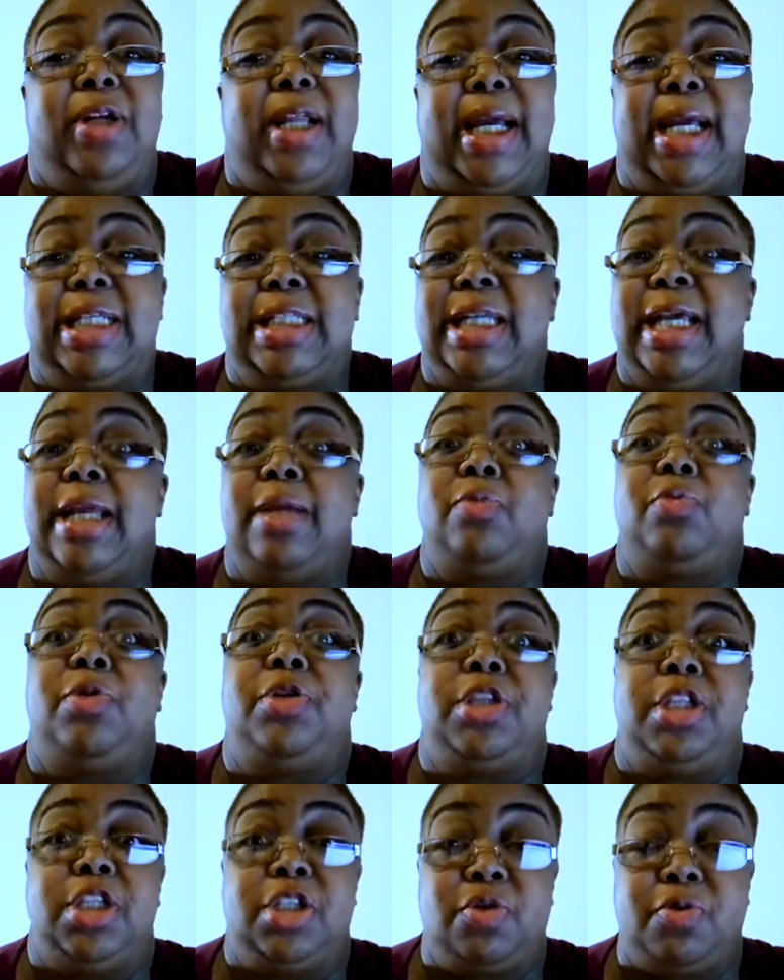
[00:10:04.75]
Like I said,
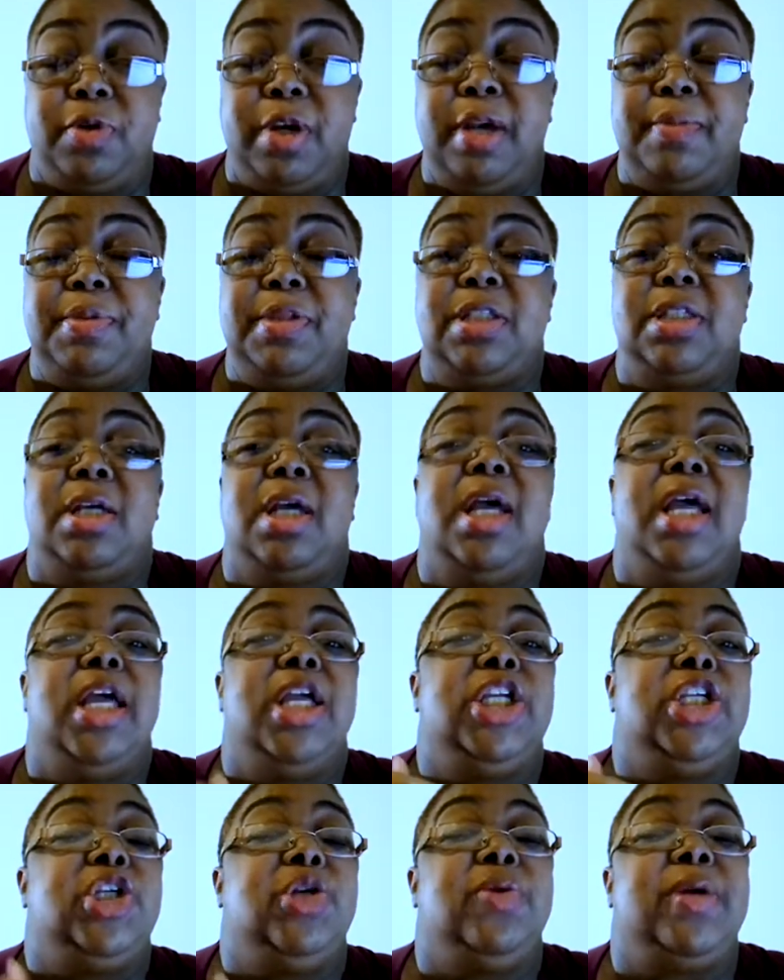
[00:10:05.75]
with the scripts,
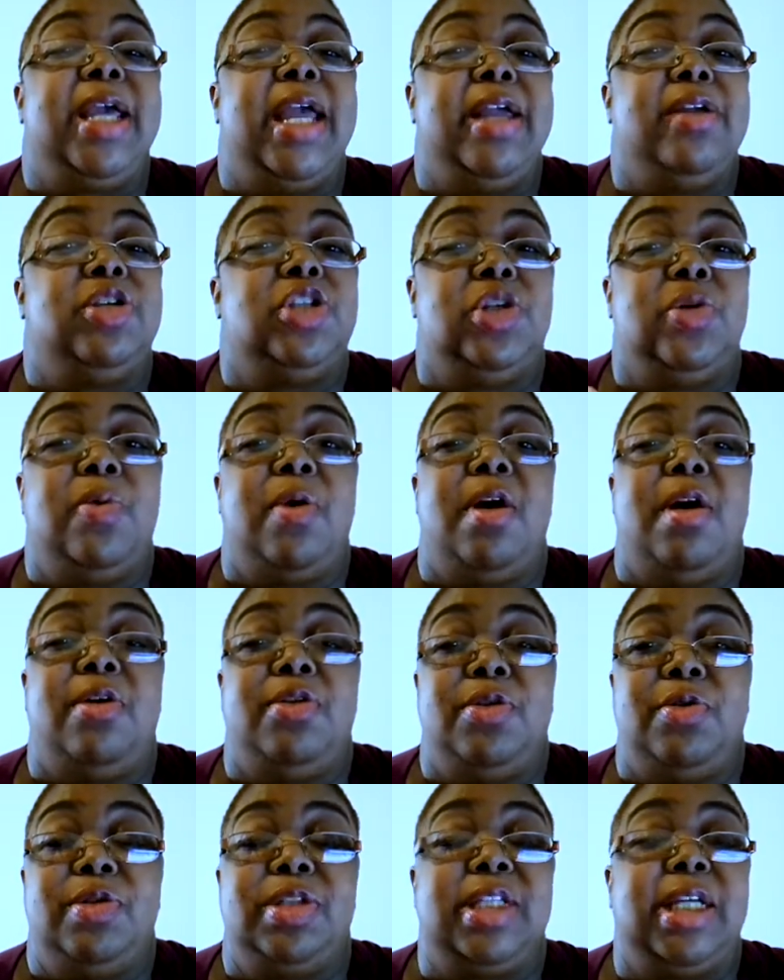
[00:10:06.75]
you can't do all
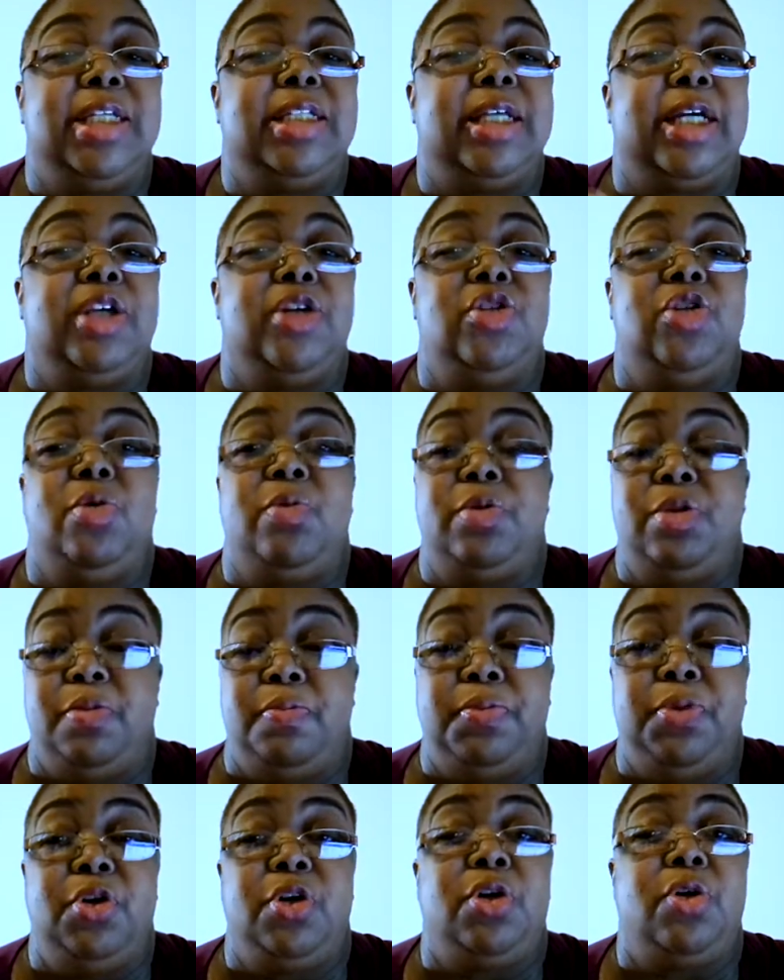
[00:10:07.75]
those things like you do with the
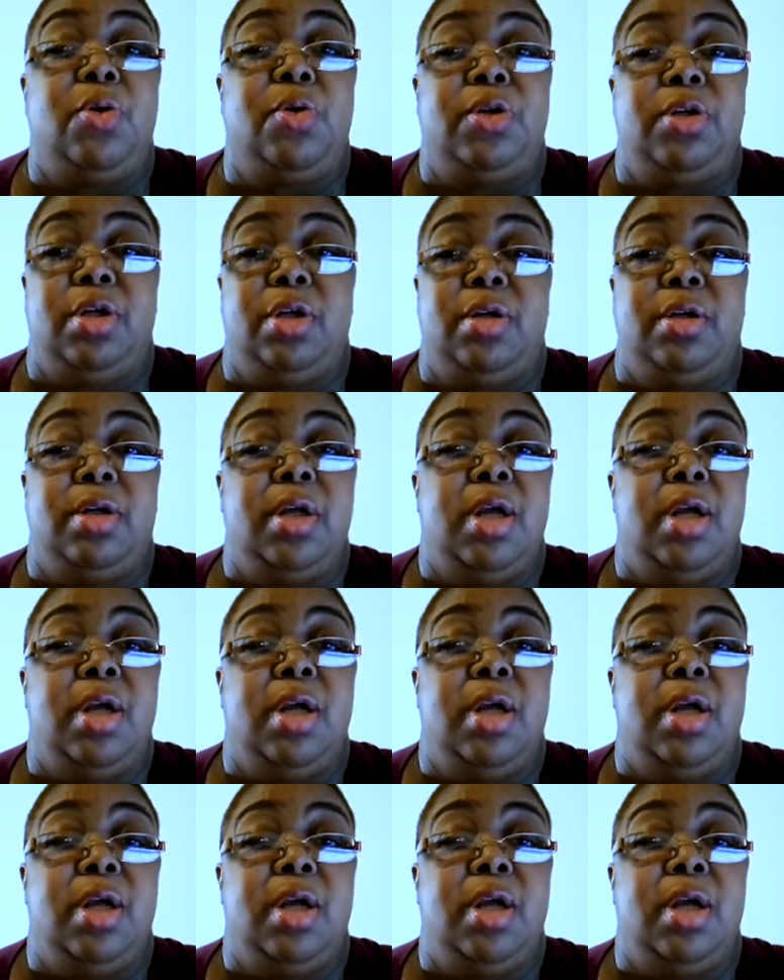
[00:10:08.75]
book or the